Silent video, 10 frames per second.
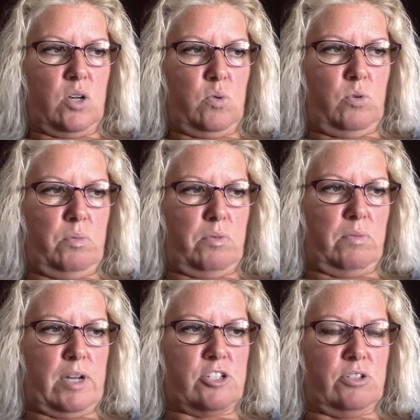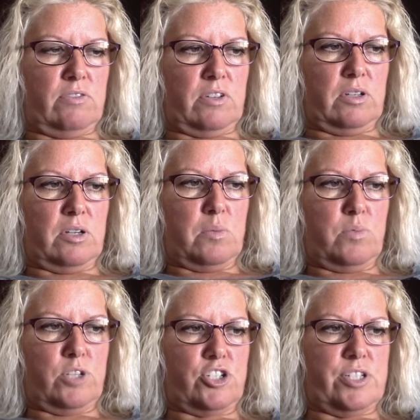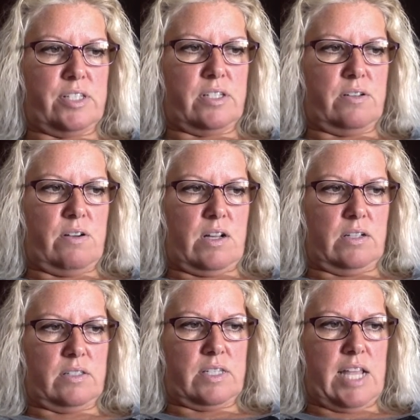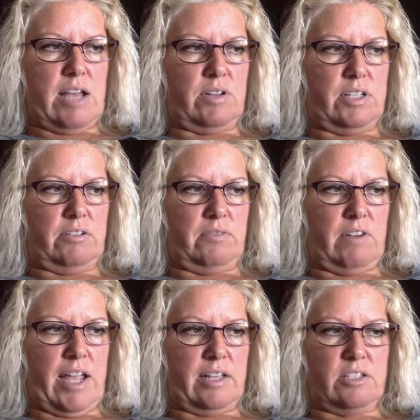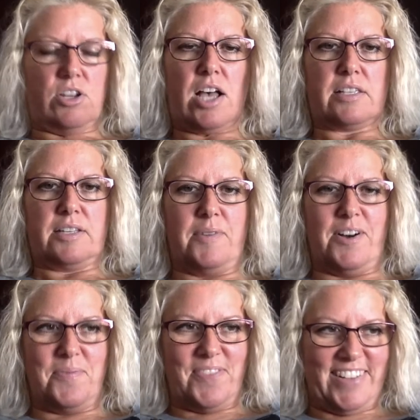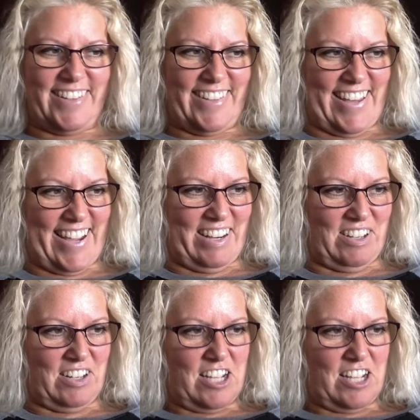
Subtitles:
Wilbur rushed over, pushed his strong snout under the rat, and tossed him up into the air.